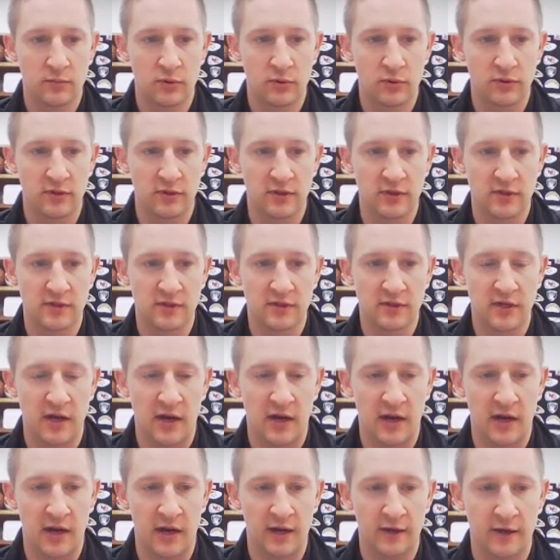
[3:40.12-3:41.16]
put this
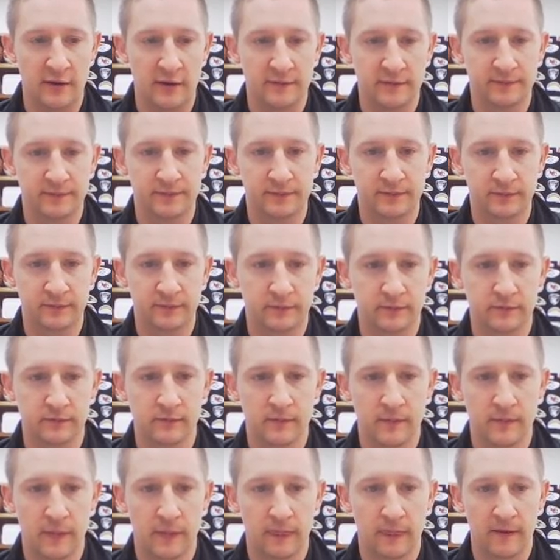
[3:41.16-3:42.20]
guy
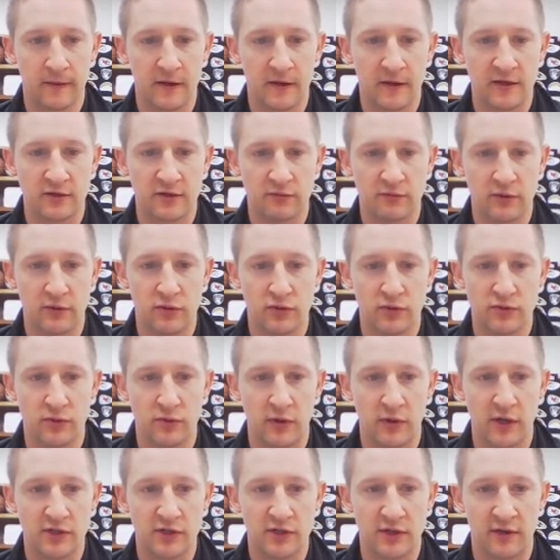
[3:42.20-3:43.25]
into reduced
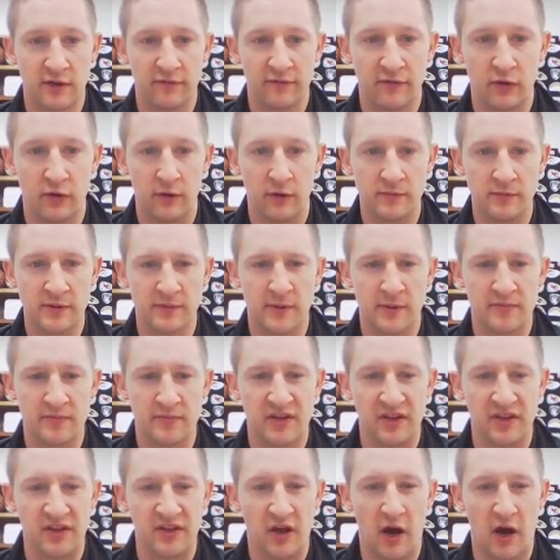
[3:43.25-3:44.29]
row echelon form. Sometimes
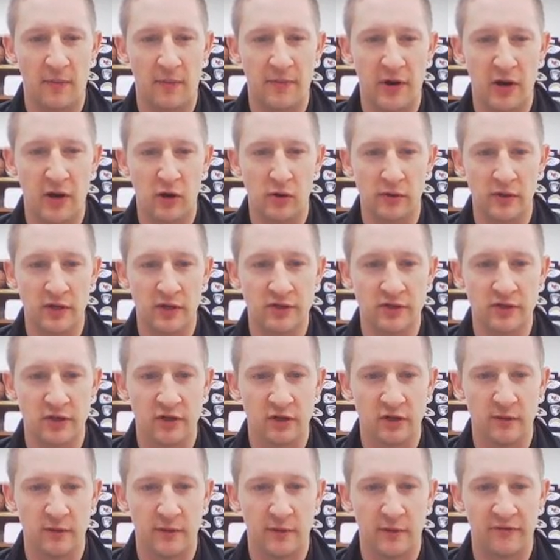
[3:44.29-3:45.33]
hitting the up arrow will get you
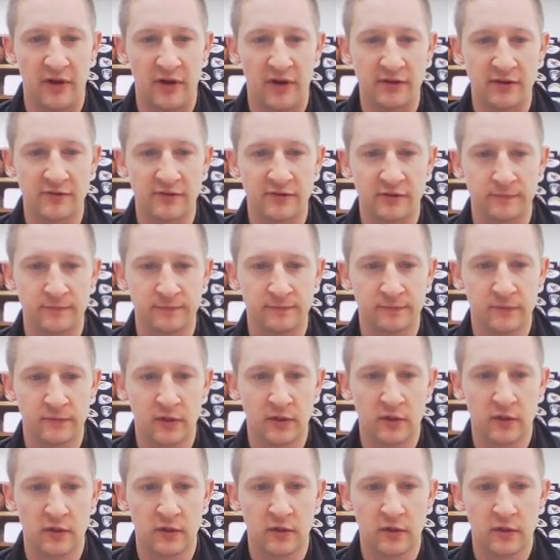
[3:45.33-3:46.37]
there a little bit faster.
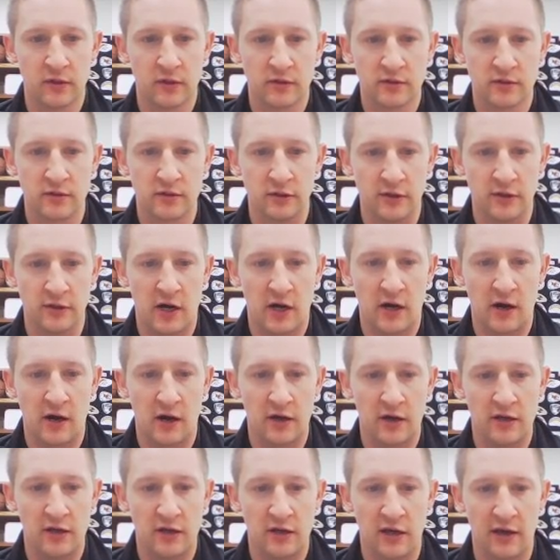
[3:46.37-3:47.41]
So
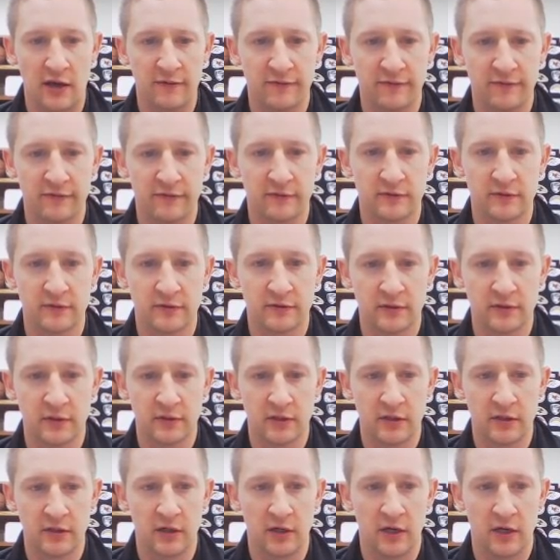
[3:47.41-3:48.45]
RREF
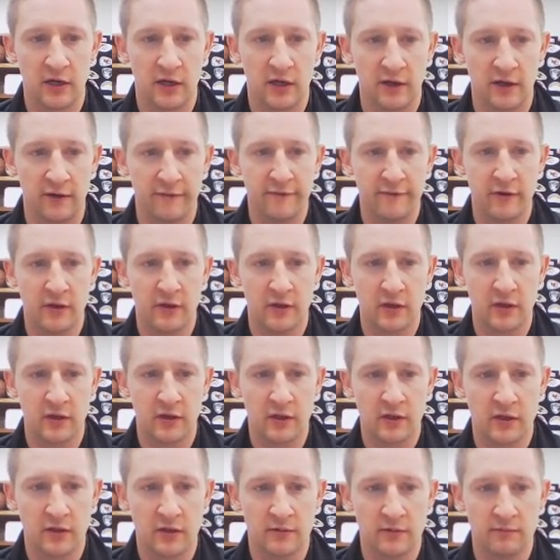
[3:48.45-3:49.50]
of
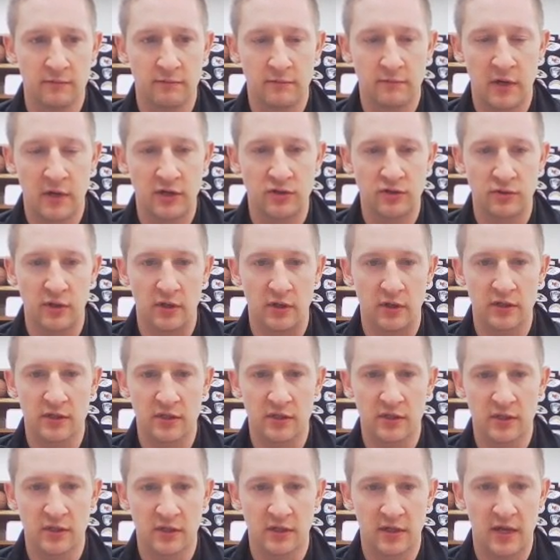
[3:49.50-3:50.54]

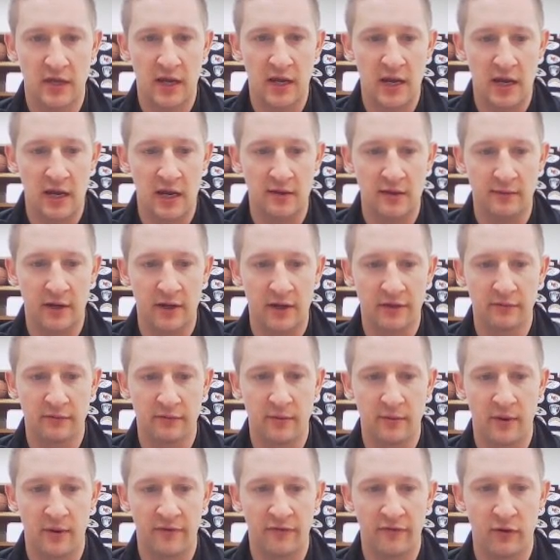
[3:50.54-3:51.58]
matrix A, my
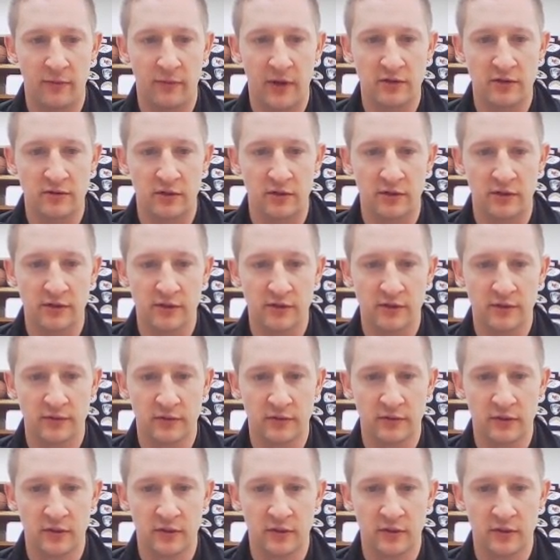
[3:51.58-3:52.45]
3 by 4 matrix.